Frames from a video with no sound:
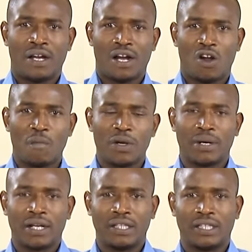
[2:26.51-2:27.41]
a common
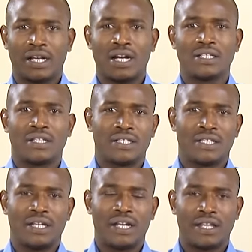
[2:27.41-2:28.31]
magnetic axis
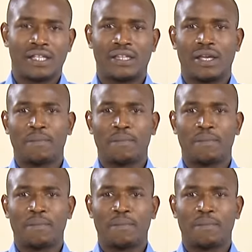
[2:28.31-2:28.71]
in that they